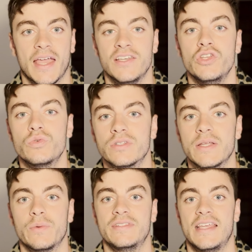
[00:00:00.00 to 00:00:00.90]
And
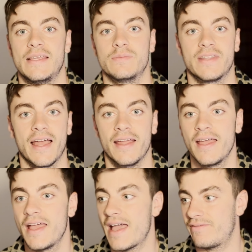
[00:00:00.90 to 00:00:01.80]
usually with teams that
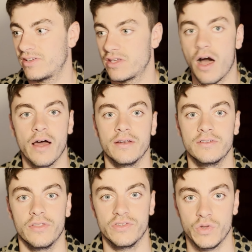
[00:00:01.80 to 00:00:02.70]
have gone
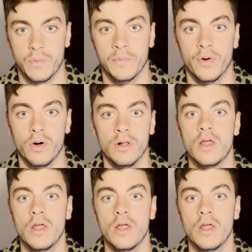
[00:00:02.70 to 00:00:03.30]
to the Super Bowl